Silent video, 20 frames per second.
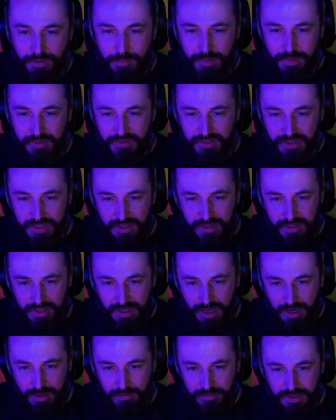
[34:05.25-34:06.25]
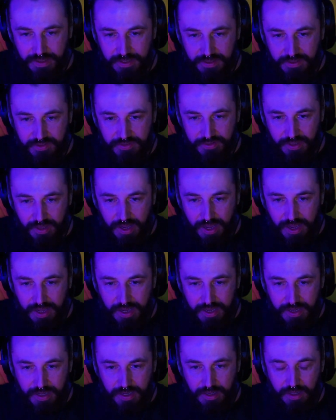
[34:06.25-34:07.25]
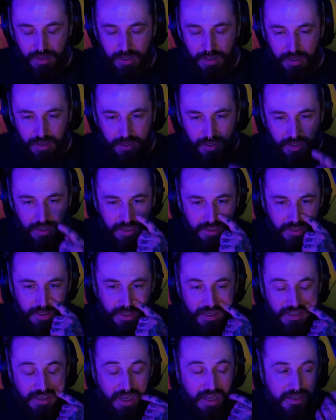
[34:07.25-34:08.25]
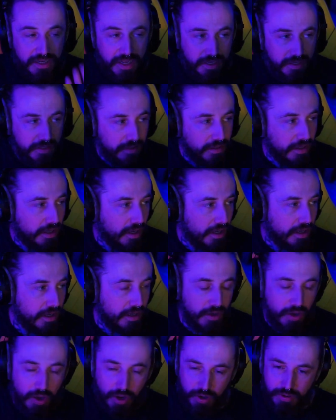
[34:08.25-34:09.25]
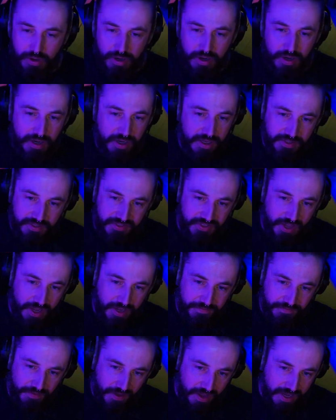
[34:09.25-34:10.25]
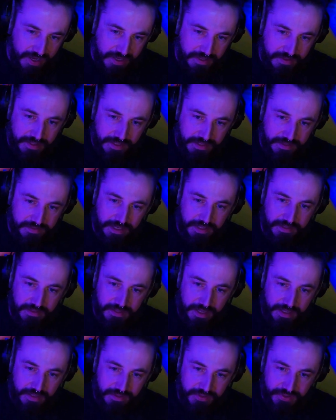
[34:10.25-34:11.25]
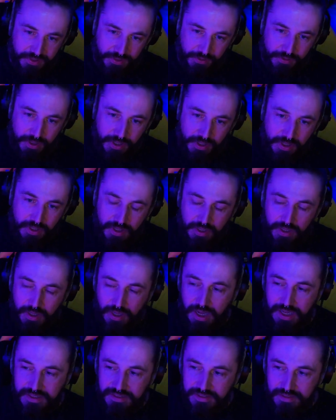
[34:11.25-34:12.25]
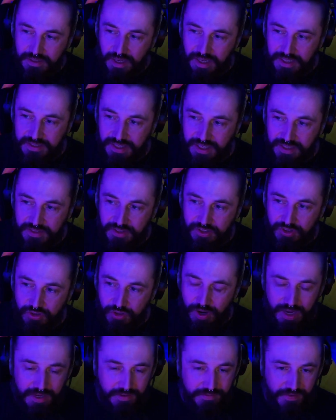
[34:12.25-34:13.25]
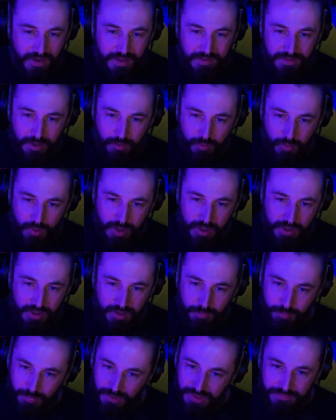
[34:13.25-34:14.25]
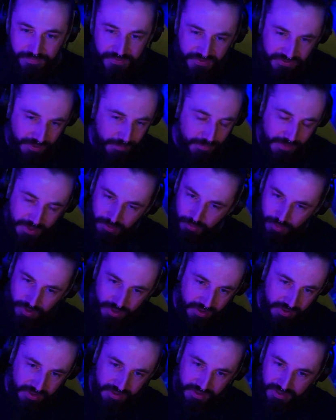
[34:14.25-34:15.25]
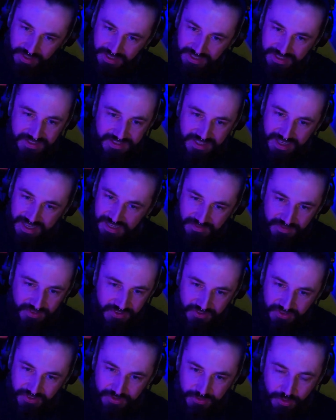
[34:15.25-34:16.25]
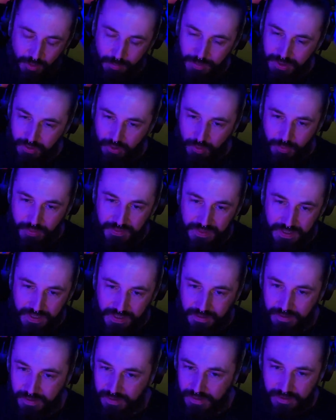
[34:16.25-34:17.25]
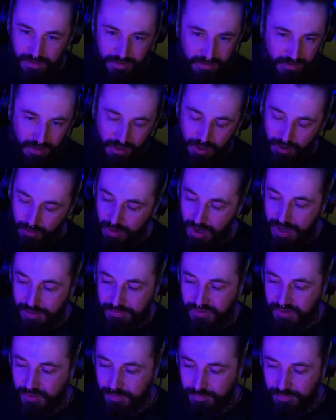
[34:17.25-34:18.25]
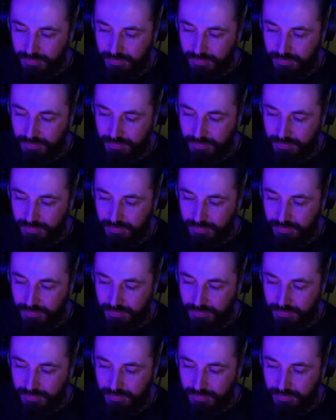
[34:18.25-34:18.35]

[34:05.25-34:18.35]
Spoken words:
music in the areas that I like horror and sci-fi and things like that. So I tend to try and find that work. But if some other work, like I say, that's just not my normal thing, arrives at